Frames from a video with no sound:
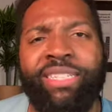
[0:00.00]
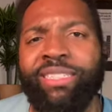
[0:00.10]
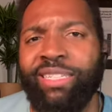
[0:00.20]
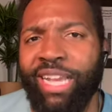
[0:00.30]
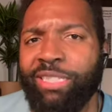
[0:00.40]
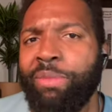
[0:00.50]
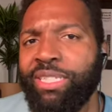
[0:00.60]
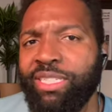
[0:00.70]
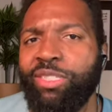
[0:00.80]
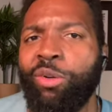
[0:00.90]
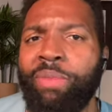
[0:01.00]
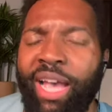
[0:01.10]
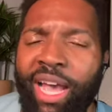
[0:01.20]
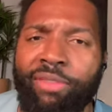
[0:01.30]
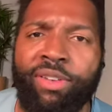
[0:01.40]
of candidates
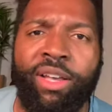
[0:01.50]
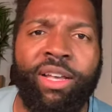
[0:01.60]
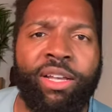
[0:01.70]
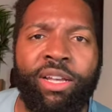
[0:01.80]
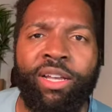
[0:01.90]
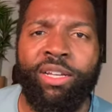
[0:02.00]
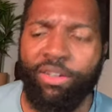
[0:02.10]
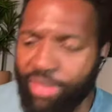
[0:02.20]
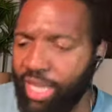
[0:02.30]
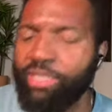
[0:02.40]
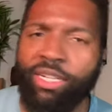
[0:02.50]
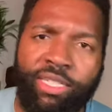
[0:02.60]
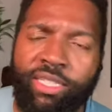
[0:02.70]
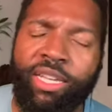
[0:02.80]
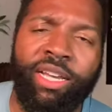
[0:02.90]
at, at the state and local
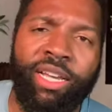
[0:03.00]
level.